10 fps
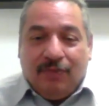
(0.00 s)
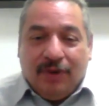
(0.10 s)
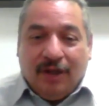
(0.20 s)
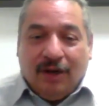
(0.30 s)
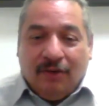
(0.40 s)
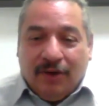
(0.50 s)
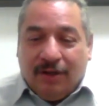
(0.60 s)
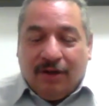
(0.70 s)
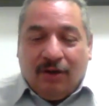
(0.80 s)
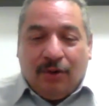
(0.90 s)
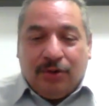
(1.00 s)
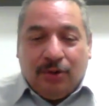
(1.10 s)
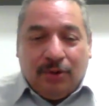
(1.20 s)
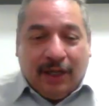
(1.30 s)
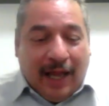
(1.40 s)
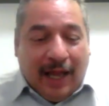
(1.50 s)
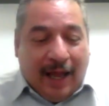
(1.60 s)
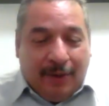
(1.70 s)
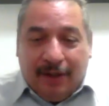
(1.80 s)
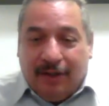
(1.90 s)
Either go through
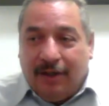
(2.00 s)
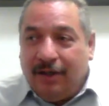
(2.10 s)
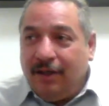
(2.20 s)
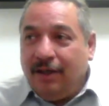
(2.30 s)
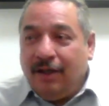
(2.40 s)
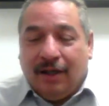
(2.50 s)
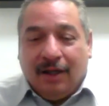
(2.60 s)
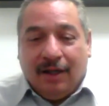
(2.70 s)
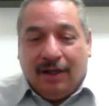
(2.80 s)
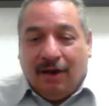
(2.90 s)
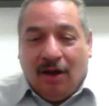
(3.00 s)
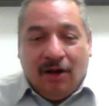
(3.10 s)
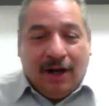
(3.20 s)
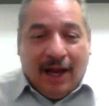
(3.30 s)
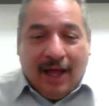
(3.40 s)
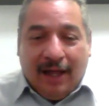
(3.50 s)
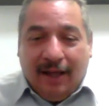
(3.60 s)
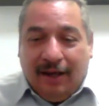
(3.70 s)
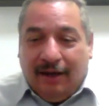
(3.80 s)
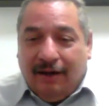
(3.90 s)
Kaplan
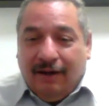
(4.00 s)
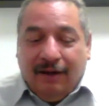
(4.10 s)
online,